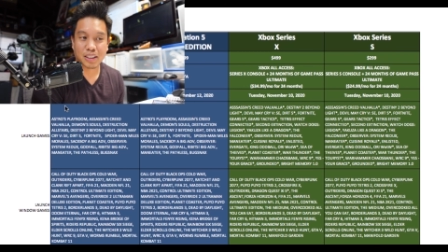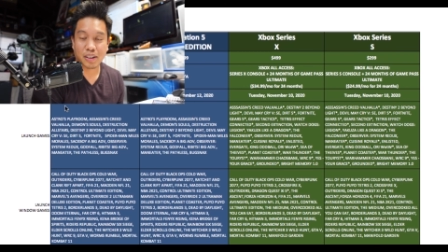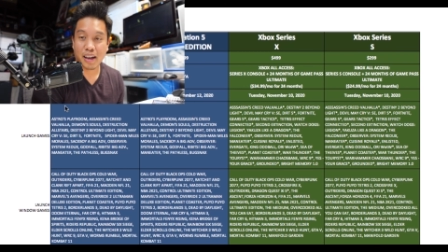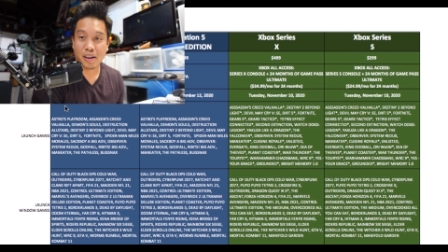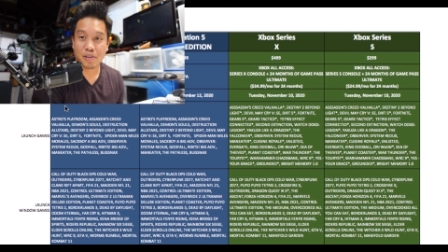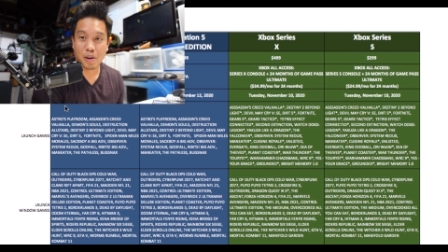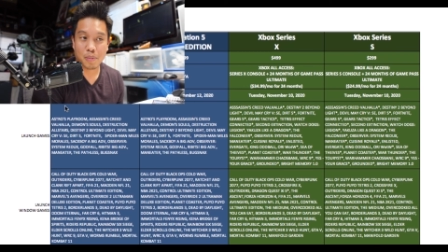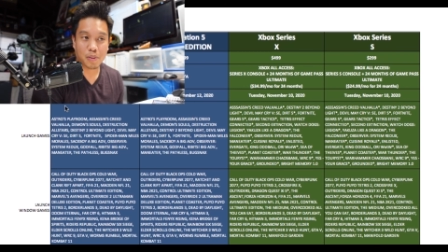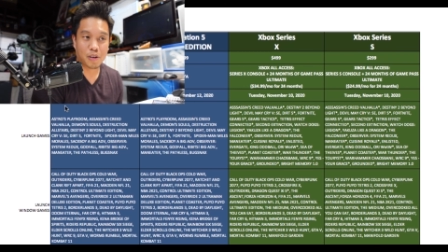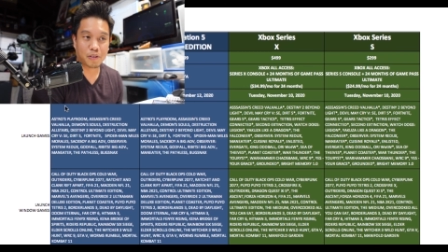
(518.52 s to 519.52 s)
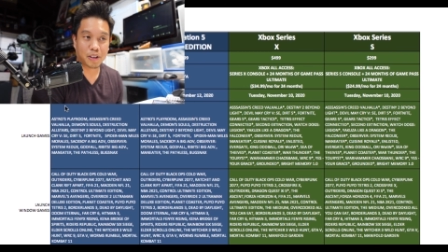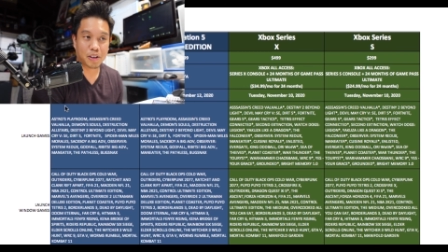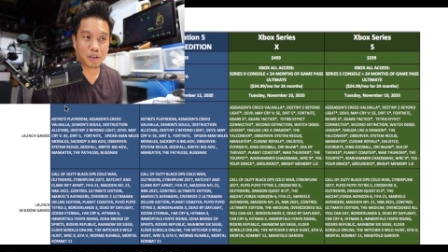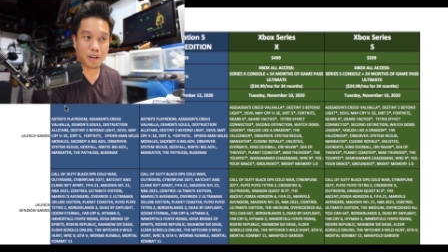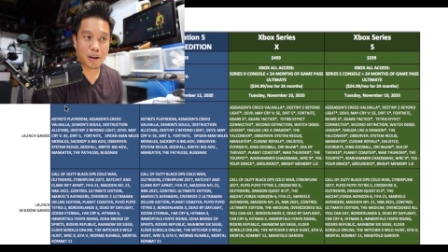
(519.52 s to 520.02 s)
So yeah, I was
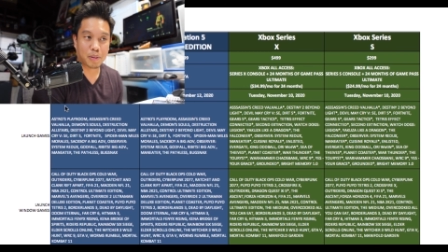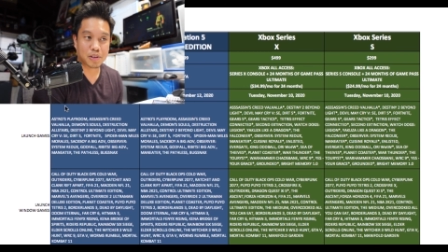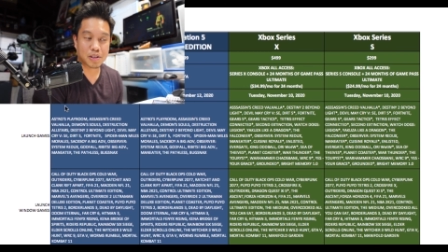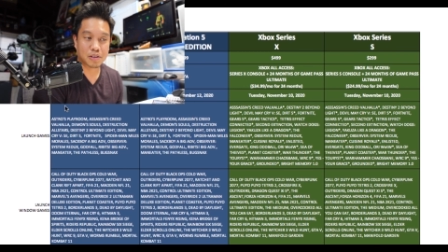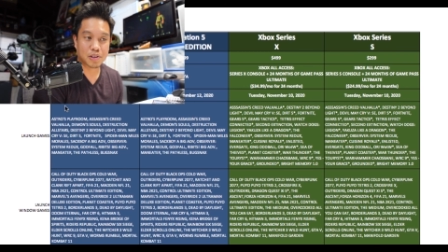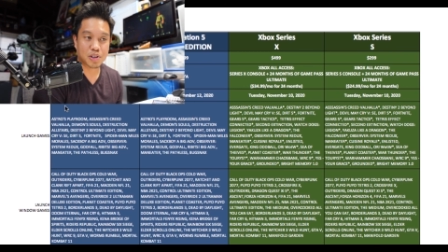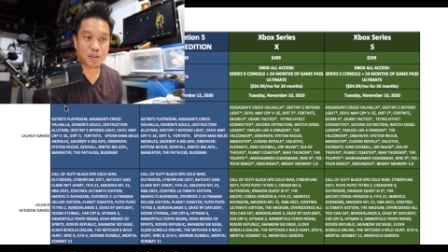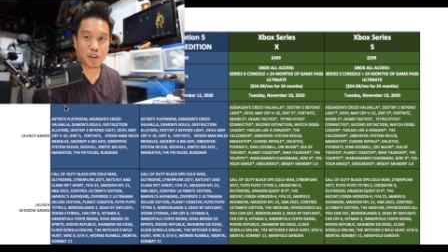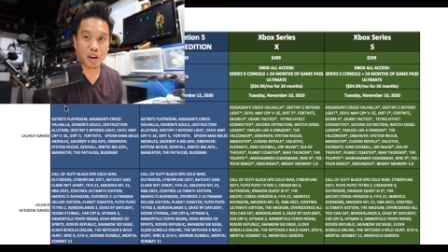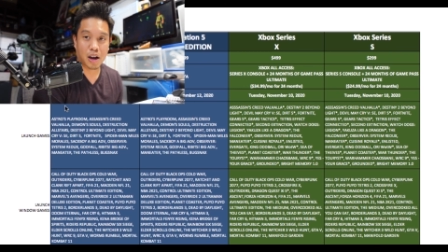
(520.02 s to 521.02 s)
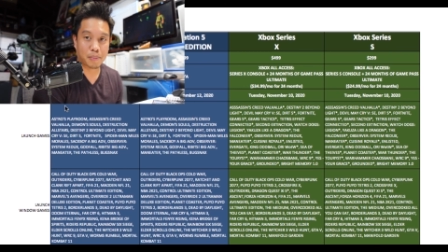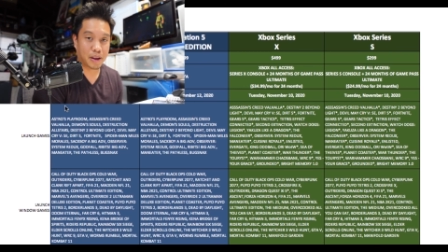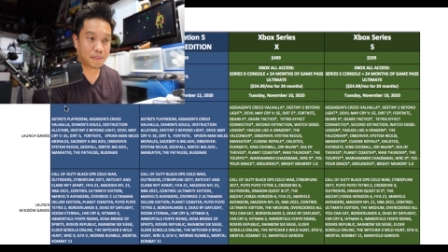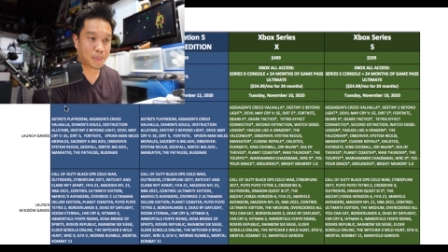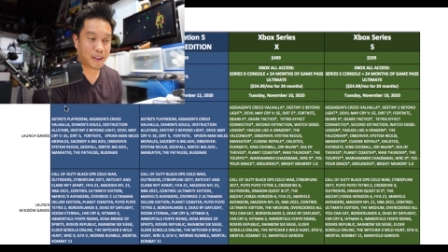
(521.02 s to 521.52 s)
hopefully you're able to reserve your
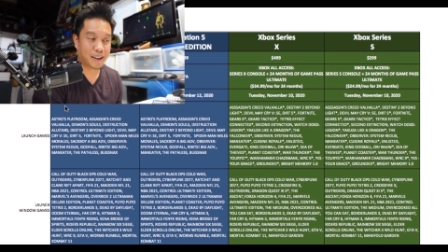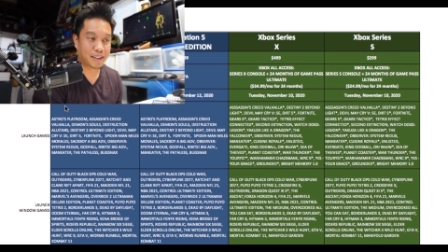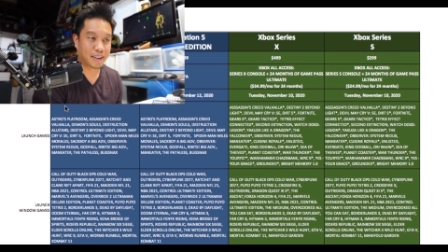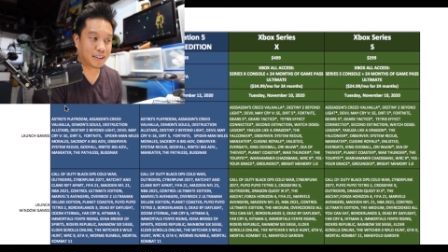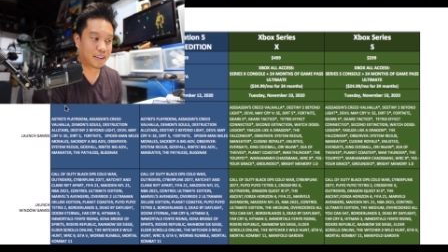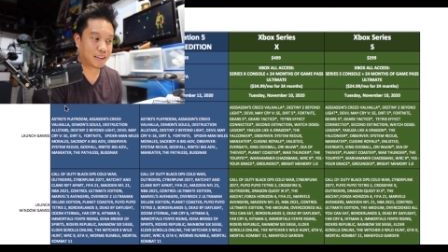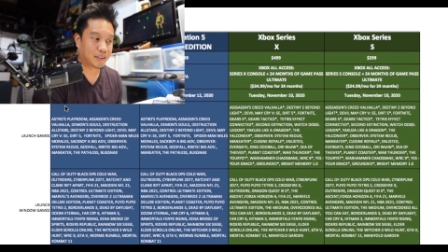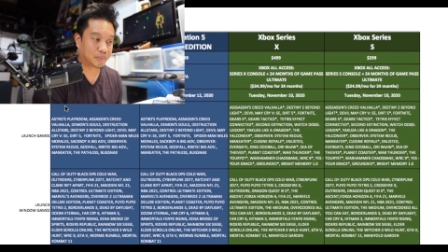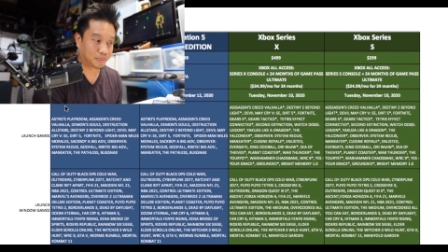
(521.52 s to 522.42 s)
copy, and then